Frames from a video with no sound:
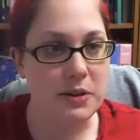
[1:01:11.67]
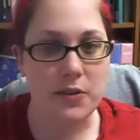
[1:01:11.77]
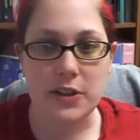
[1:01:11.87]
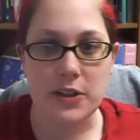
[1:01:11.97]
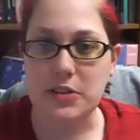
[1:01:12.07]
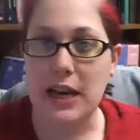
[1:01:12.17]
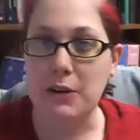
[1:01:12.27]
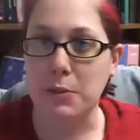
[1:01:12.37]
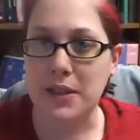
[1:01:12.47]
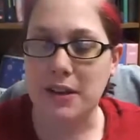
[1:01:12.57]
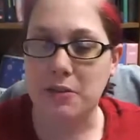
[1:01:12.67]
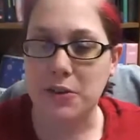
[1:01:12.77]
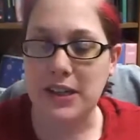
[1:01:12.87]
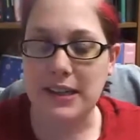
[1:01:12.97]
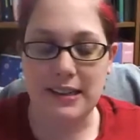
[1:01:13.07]
by Fraser Cain. We'll be
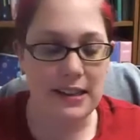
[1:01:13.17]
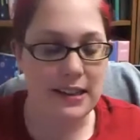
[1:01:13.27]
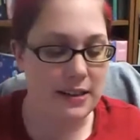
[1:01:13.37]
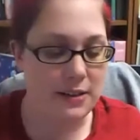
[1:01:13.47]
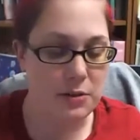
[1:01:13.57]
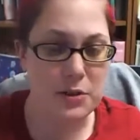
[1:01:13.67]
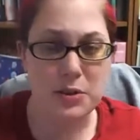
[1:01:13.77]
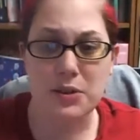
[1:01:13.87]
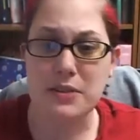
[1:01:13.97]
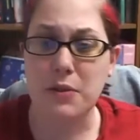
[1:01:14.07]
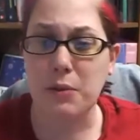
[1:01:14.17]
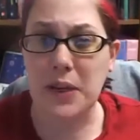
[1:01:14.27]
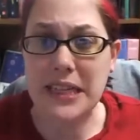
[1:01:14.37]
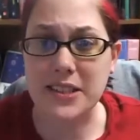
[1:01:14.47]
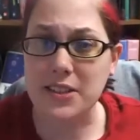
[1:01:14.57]
covering the news stories of the
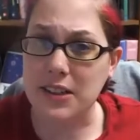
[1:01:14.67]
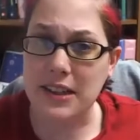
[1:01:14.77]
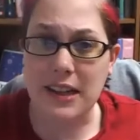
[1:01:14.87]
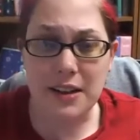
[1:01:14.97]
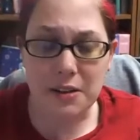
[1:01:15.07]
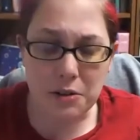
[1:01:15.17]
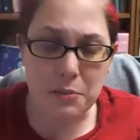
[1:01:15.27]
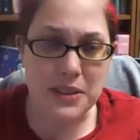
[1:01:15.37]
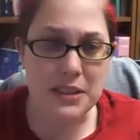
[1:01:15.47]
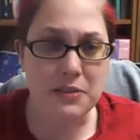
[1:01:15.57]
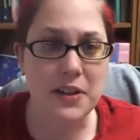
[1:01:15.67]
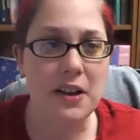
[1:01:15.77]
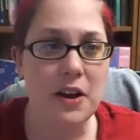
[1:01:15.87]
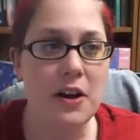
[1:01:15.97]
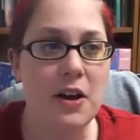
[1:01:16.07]
week starting at noon Pacific.
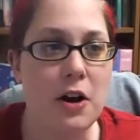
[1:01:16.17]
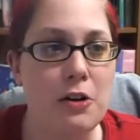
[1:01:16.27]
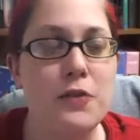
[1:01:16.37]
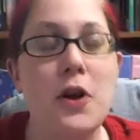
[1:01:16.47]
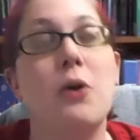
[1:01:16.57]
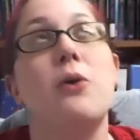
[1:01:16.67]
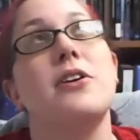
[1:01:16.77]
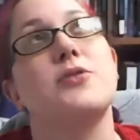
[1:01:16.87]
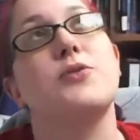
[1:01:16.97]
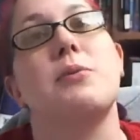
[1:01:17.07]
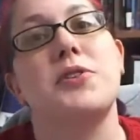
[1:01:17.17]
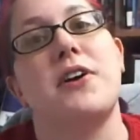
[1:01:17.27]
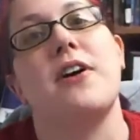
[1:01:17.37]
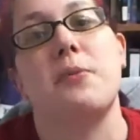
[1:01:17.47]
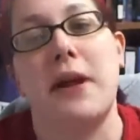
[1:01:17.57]
Of course, we will
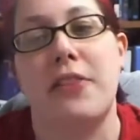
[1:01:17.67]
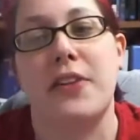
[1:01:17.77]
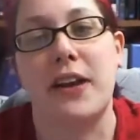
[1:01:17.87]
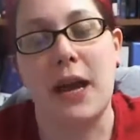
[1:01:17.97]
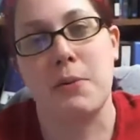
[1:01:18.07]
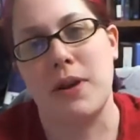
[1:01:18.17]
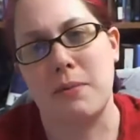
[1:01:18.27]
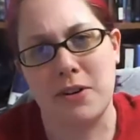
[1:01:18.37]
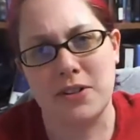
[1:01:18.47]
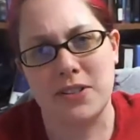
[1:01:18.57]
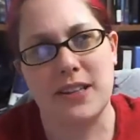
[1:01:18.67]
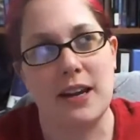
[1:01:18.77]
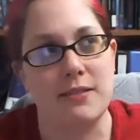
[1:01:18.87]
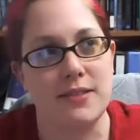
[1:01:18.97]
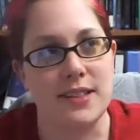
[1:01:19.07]
talk about the gamma ray burst
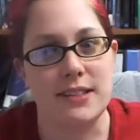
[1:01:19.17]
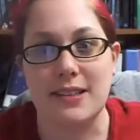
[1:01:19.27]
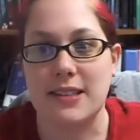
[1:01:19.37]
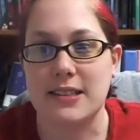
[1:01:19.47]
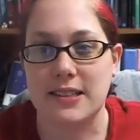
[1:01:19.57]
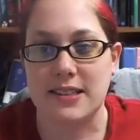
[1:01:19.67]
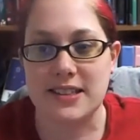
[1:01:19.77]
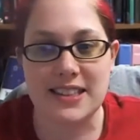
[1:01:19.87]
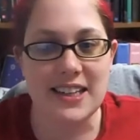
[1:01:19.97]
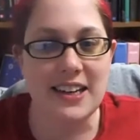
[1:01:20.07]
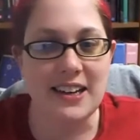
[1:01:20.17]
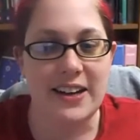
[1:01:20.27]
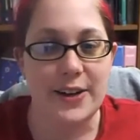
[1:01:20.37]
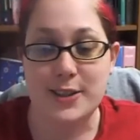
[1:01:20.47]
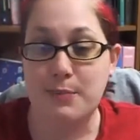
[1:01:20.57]
that didn't exist.
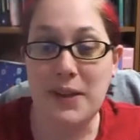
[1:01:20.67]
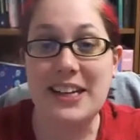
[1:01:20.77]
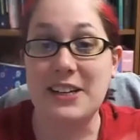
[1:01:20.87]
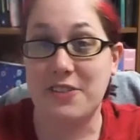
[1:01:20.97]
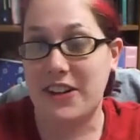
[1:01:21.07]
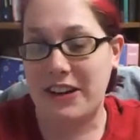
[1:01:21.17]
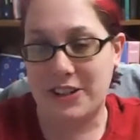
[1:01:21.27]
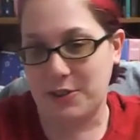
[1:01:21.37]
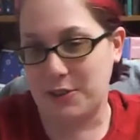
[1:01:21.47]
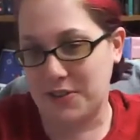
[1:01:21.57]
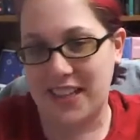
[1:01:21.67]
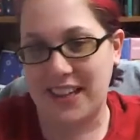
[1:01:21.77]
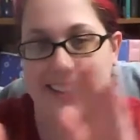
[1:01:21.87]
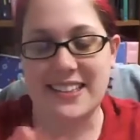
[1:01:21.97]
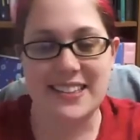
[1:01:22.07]
Uh, speaking of the nature of
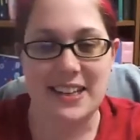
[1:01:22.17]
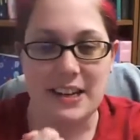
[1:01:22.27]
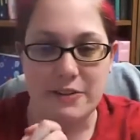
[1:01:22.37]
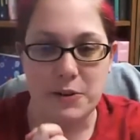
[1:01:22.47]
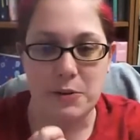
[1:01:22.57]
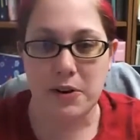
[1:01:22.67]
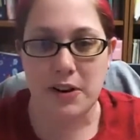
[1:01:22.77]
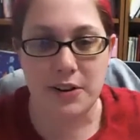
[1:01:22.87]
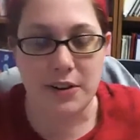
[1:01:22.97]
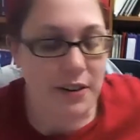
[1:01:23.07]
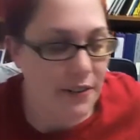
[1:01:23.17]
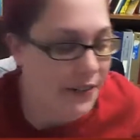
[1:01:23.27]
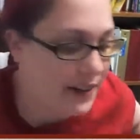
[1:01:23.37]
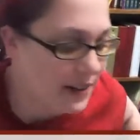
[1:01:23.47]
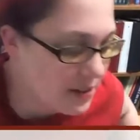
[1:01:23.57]
science, uh, if you were on, on
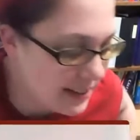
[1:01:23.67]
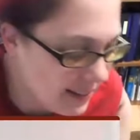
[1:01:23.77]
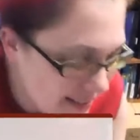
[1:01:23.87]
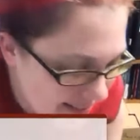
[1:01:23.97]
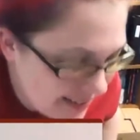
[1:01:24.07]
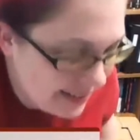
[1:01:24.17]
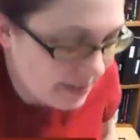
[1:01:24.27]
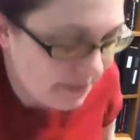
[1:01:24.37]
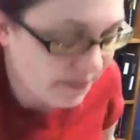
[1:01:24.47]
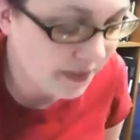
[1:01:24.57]
the internet last night,